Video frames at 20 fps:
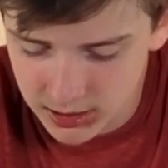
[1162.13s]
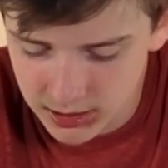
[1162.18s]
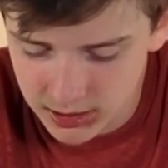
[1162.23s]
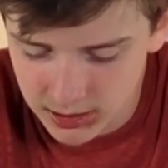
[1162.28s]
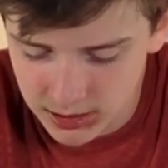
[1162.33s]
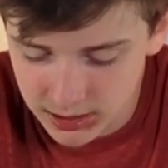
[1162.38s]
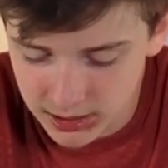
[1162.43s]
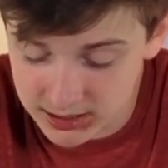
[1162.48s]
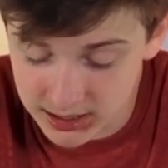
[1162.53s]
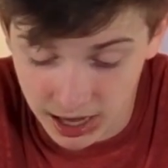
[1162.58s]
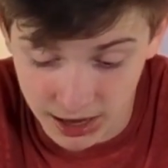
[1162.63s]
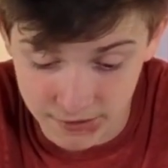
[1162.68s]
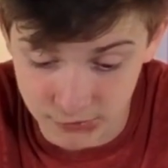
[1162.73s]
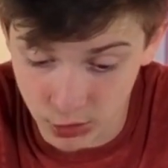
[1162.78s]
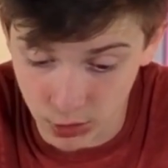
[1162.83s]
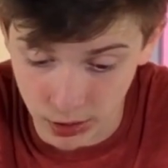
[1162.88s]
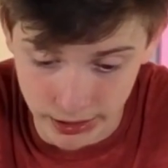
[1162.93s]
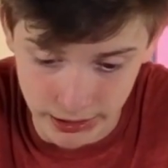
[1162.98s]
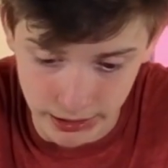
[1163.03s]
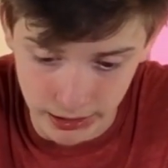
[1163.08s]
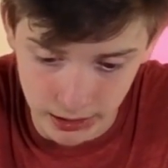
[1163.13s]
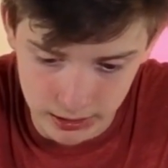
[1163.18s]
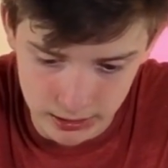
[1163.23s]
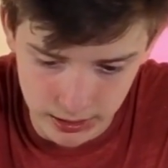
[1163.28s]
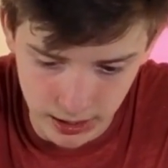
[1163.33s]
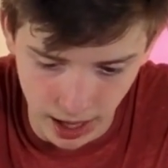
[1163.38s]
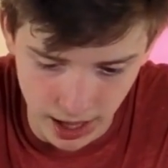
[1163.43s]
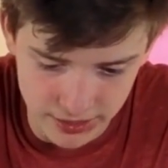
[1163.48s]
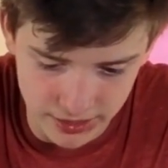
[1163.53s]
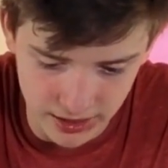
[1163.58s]
Because I have no idea.
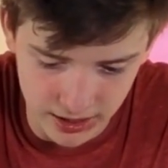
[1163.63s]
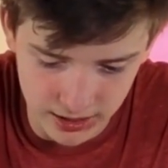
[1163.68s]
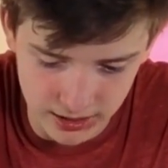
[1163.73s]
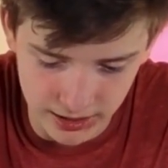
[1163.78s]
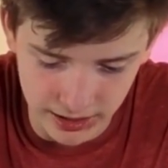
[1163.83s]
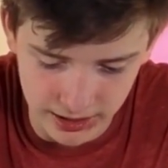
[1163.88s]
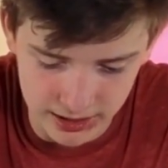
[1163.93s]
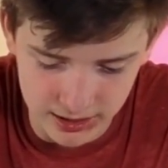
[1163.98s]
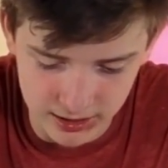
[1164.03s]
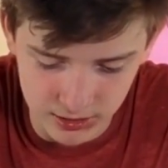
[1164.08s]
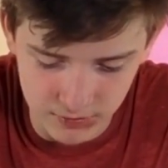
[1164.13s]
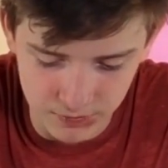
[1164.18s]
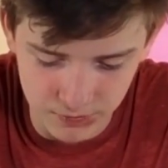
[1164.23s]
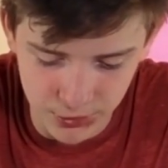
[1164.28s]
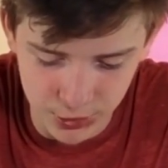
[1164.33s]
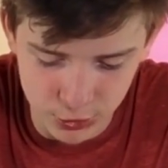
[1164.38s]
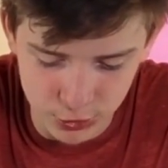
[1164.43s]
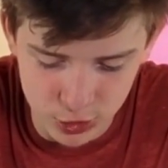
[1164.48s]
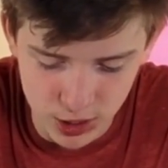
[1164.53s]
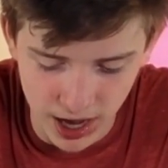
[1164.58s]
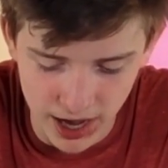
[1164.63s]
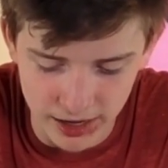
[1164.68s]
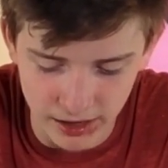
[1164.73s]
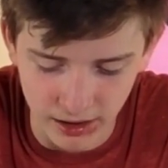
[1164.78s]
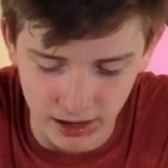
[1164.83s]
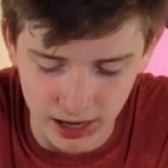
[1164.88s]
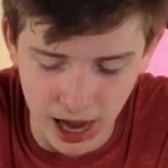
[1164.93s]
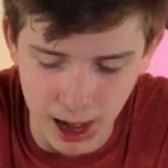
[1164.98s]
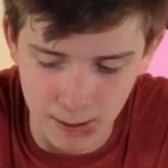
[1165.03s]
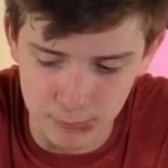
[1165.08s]
Like, you're trying to
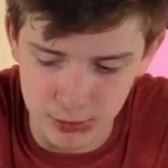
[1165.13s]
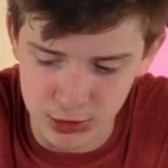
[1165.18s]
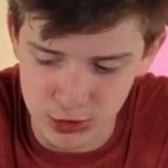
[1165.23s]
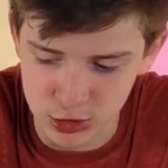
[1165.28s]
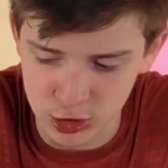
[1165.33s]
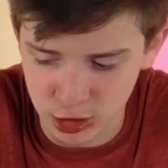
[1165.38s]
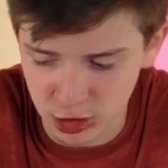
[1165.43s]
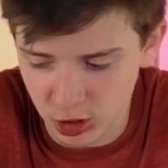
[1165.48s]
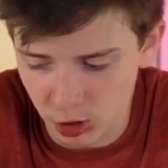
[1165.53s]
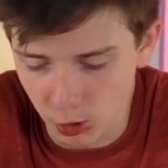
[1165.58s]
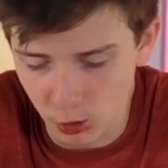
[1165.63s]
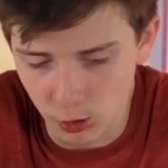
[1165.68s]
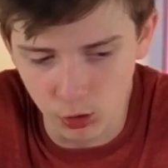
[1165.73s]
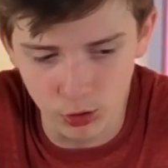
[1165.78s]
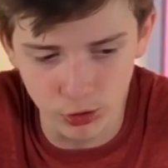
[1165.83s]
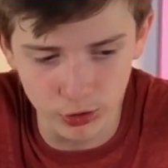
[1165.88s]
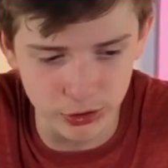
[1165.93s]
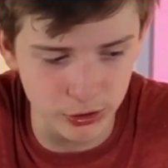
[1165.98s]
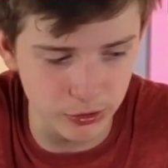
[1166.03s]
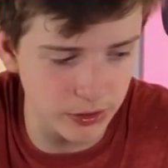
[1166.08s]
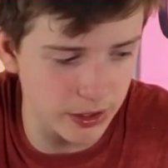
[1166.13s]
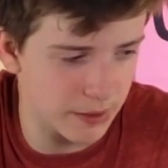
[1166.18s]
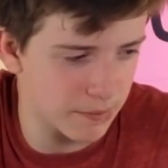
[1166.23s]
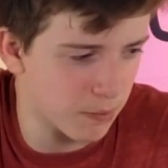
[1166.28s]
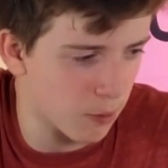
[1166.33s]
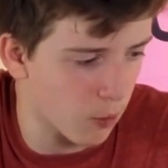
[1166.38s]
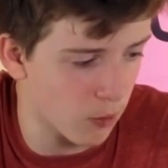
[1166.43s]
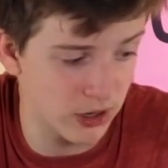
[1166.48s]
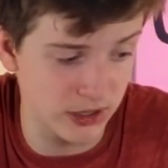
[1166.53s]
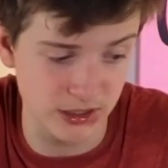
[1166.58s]
accomplish the goal, and you get
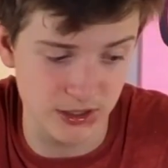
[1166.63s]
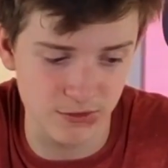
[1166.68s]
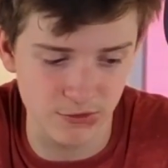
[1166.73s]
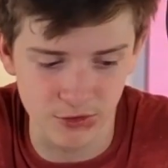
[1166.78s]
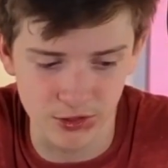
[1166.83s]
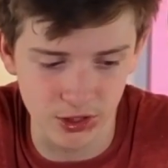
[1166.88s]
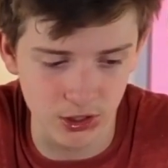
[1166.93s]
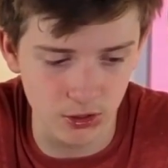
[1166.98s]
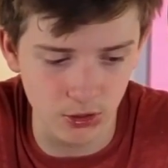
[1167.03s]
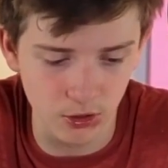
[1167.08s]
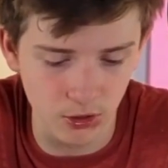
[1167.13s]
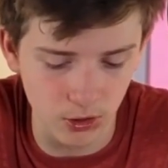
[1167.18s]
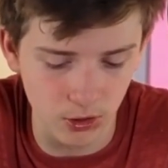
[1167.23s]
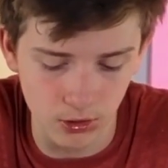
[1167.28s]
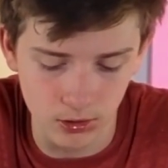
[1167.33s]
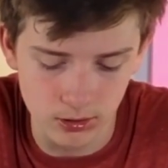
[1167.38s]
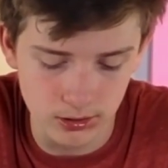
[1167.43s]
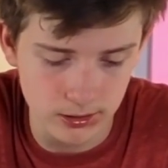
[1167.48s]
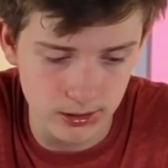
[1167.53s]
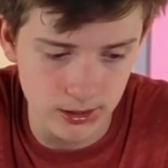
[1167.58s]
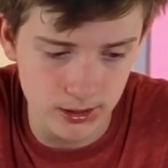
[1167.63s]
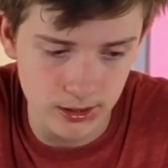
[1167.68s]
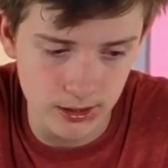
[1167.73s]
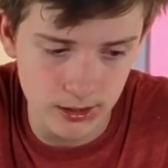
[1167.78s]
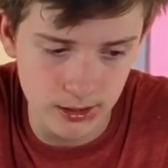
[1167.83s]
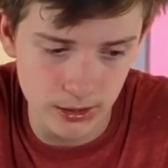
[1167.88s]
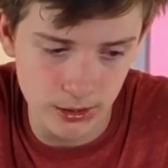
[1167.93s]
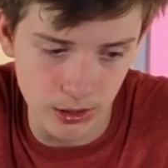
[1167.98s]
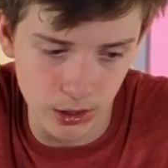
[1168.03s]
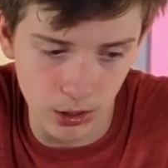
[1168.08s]
points for the goal.
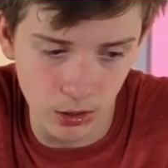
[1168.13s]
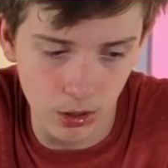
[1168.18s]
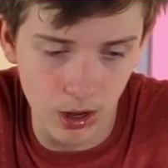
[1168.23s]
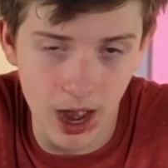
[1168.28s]
You know.